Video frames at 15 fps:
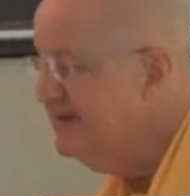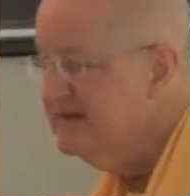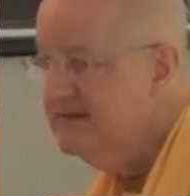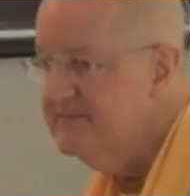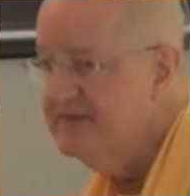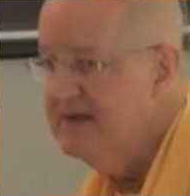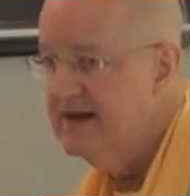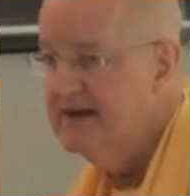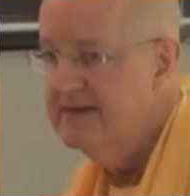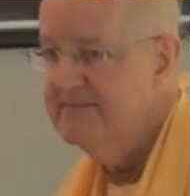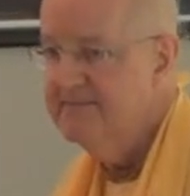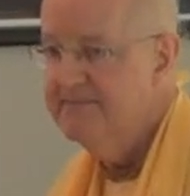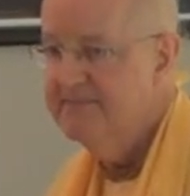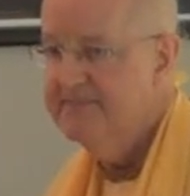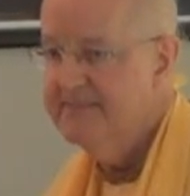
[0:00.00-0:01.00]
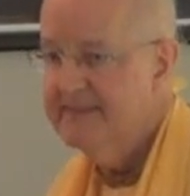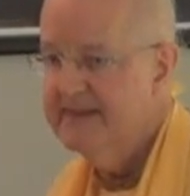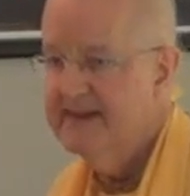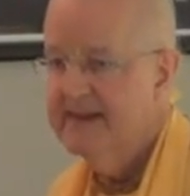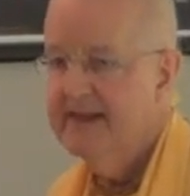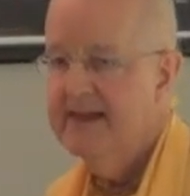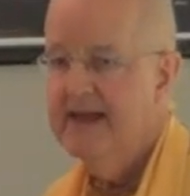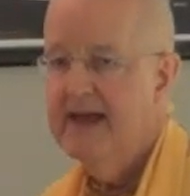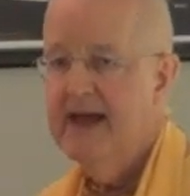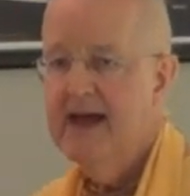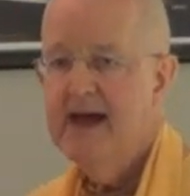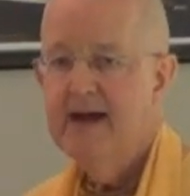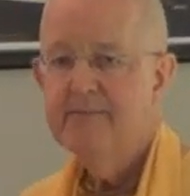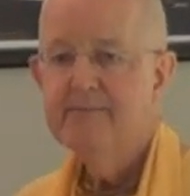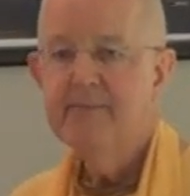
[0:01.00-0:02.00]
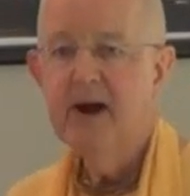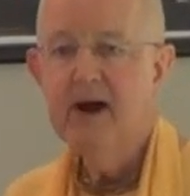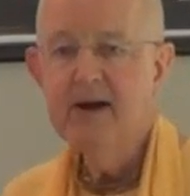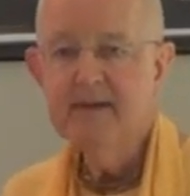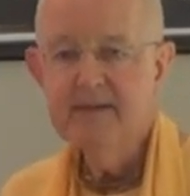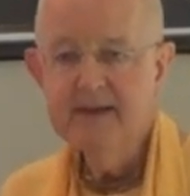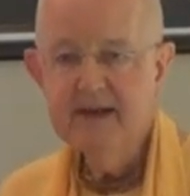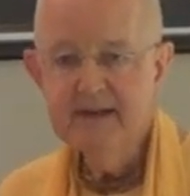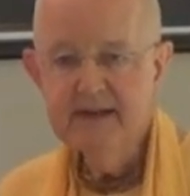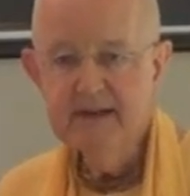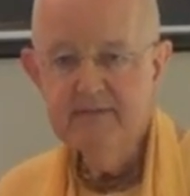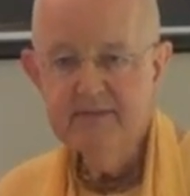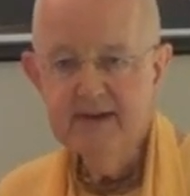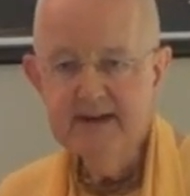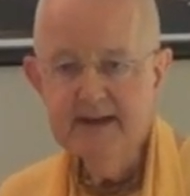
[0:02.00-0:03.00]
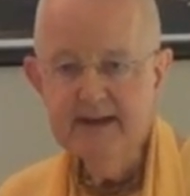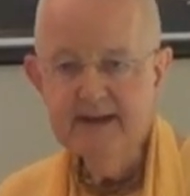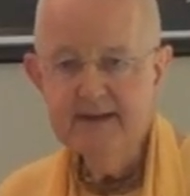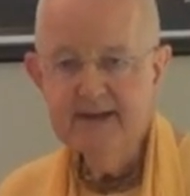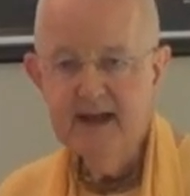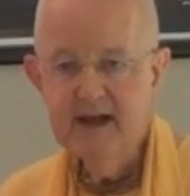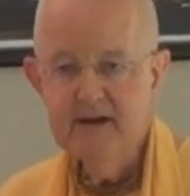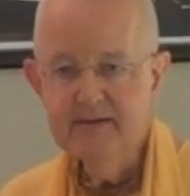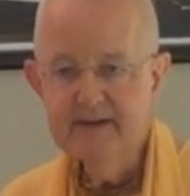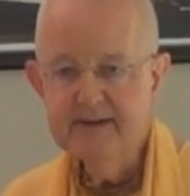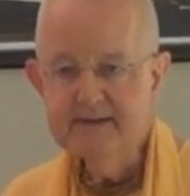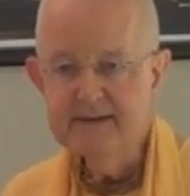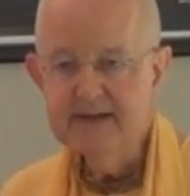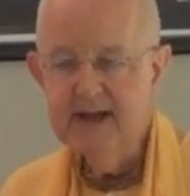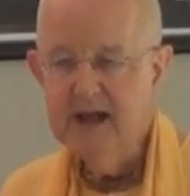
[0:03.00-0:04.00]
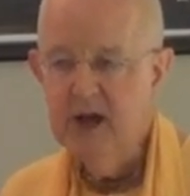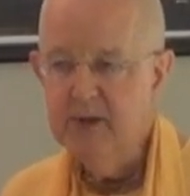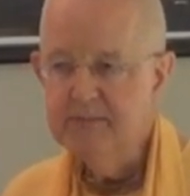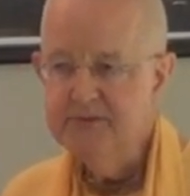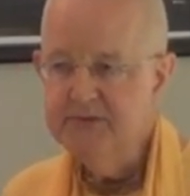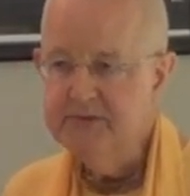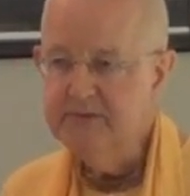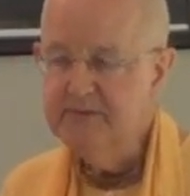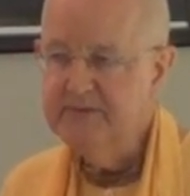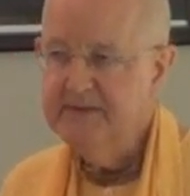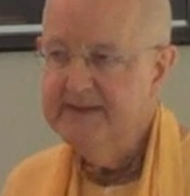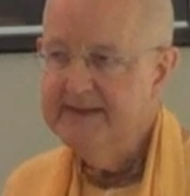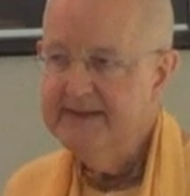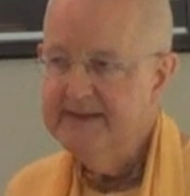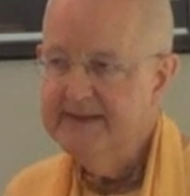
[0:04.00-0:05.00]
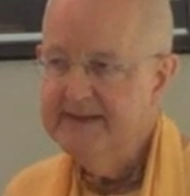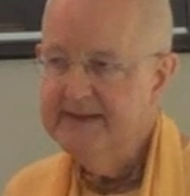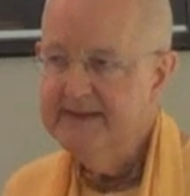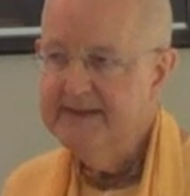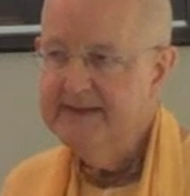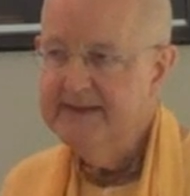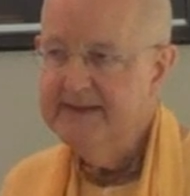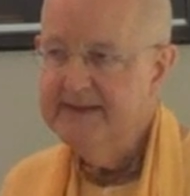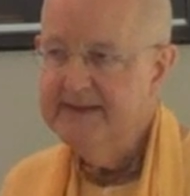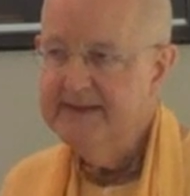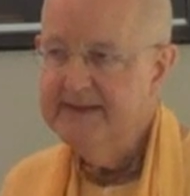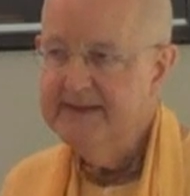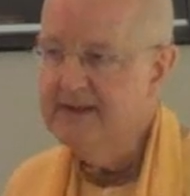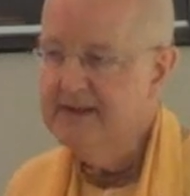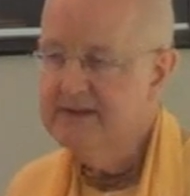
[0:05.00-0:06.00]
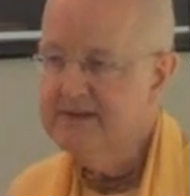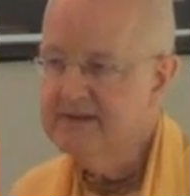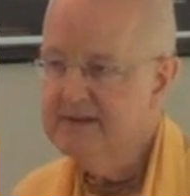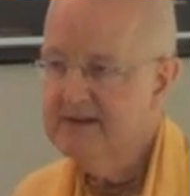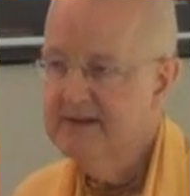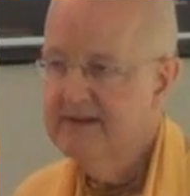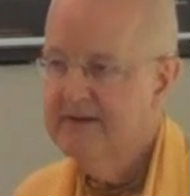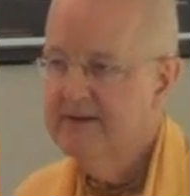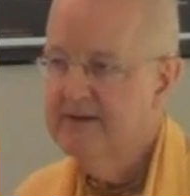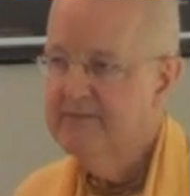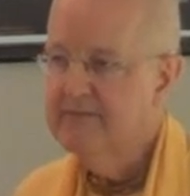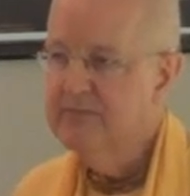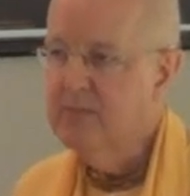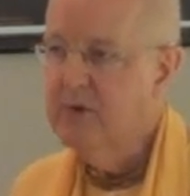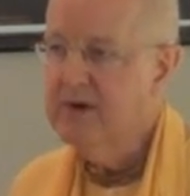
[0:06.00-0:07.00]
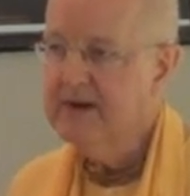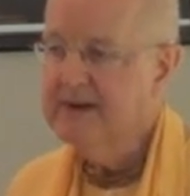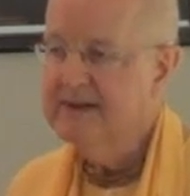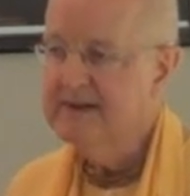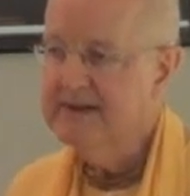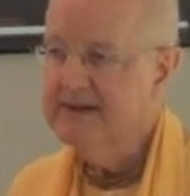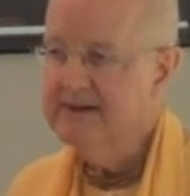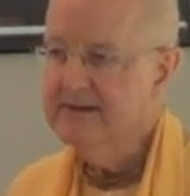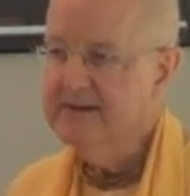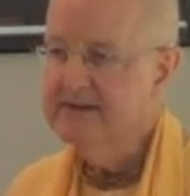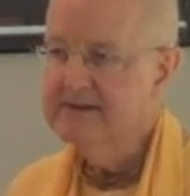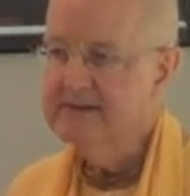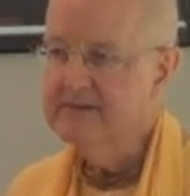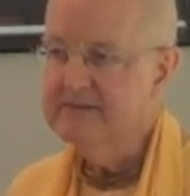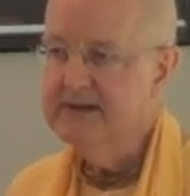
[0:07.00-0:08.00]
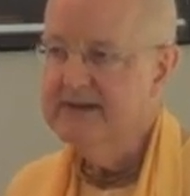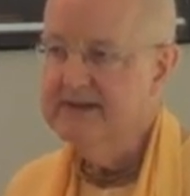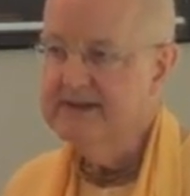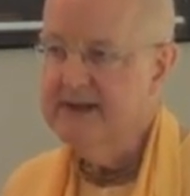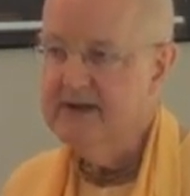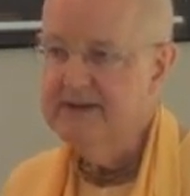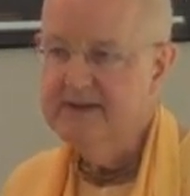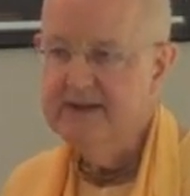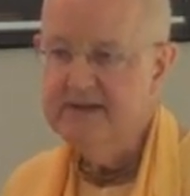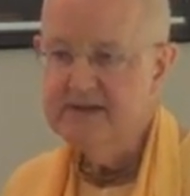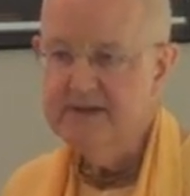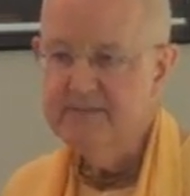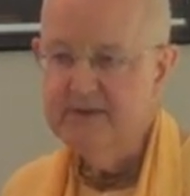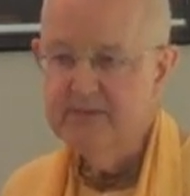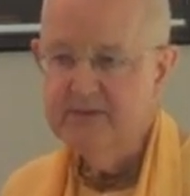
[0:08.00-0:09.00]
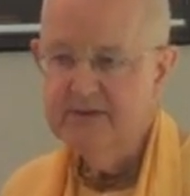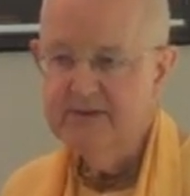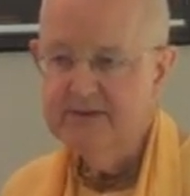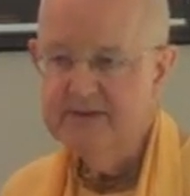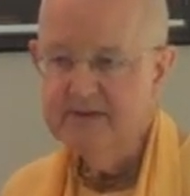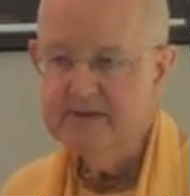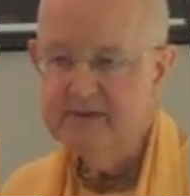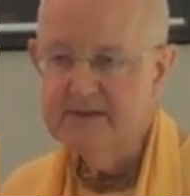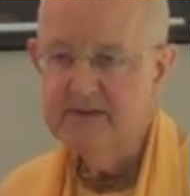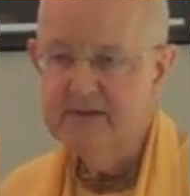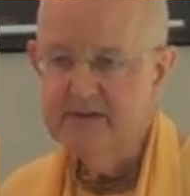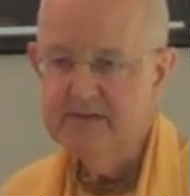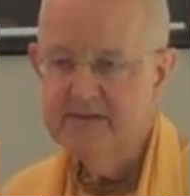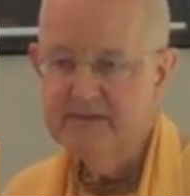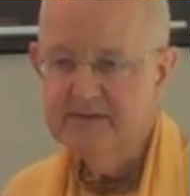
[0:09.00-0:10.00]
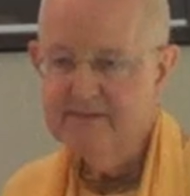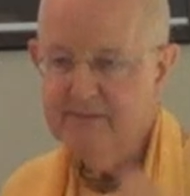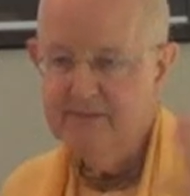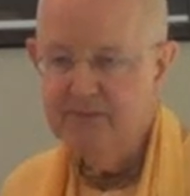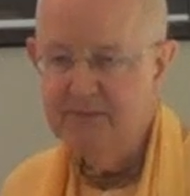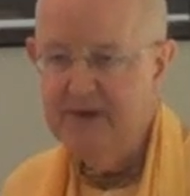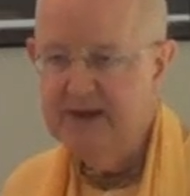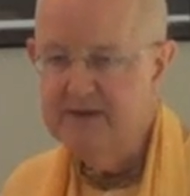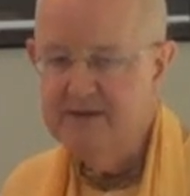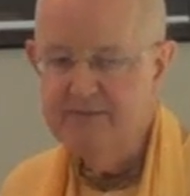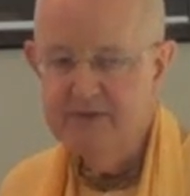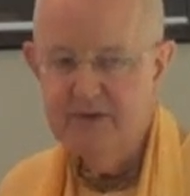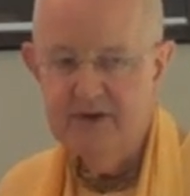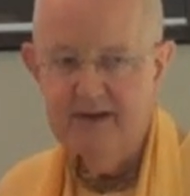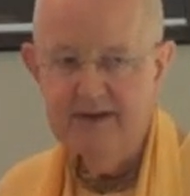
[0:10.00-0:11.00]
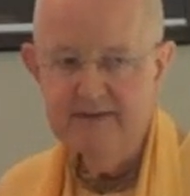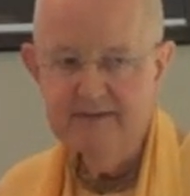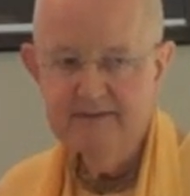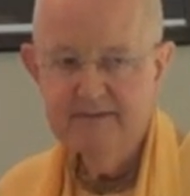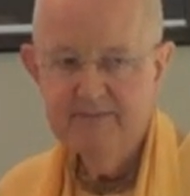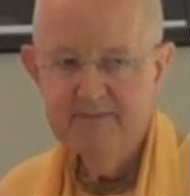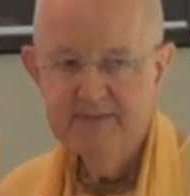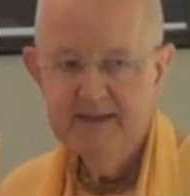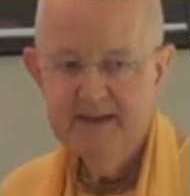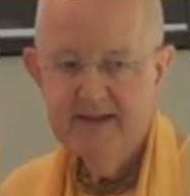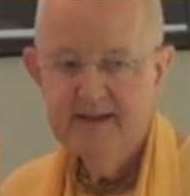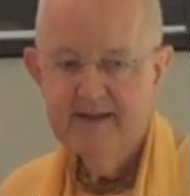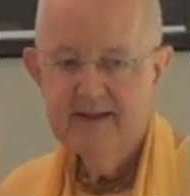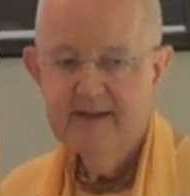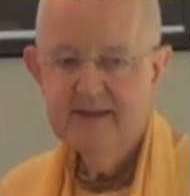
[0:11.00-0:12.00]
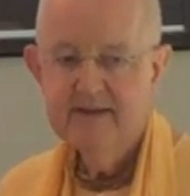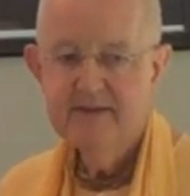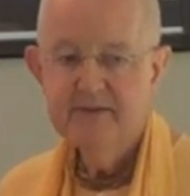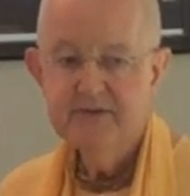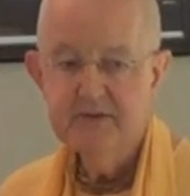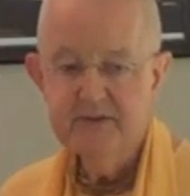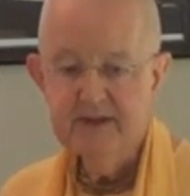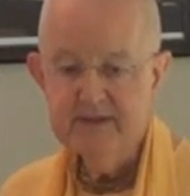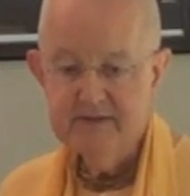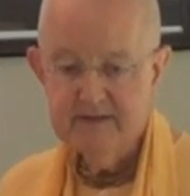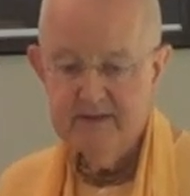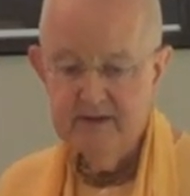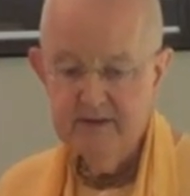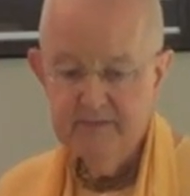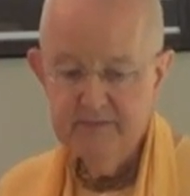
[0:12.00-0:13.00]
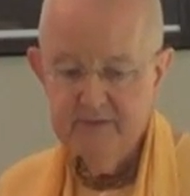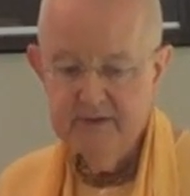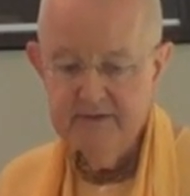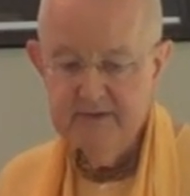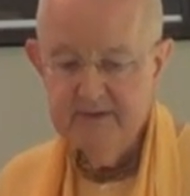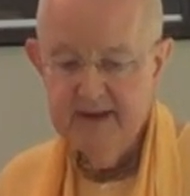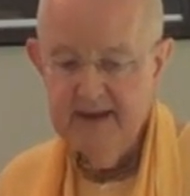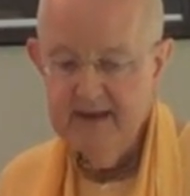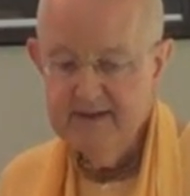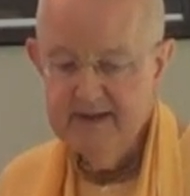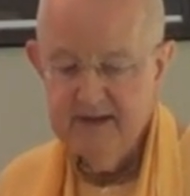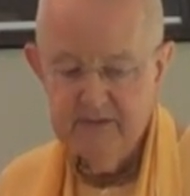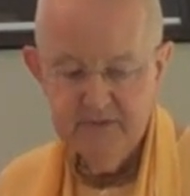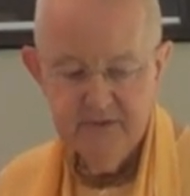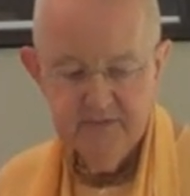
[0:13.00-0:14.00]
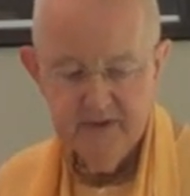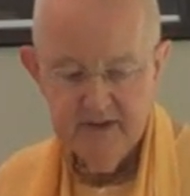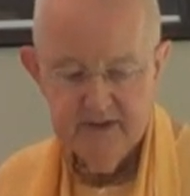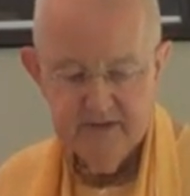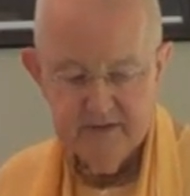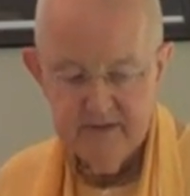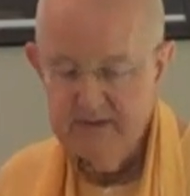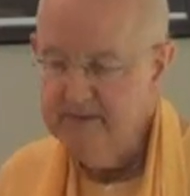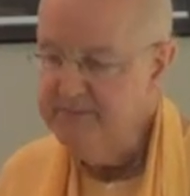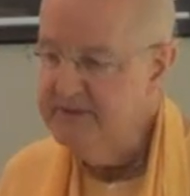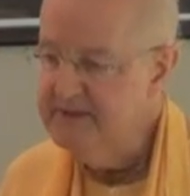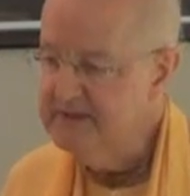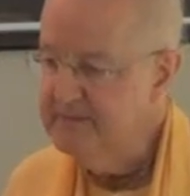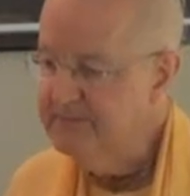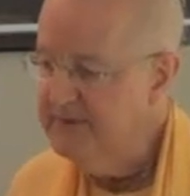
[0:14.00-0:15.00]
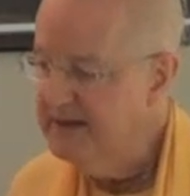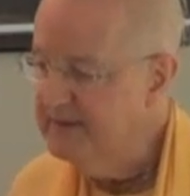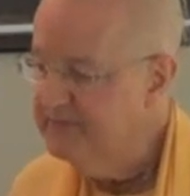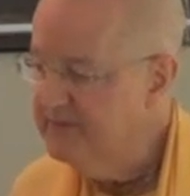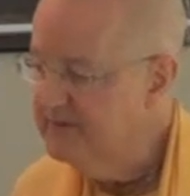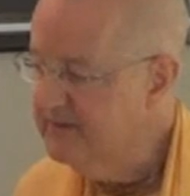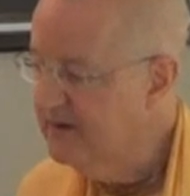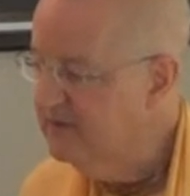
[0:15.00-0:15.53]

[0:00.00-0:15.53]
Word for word: it some time. Part of the idea of writing it down is it helps you get thoughts more clear, because to write it down it has to be more than just a random thought. So that's, you know, in your handheld device or on a piece of paper or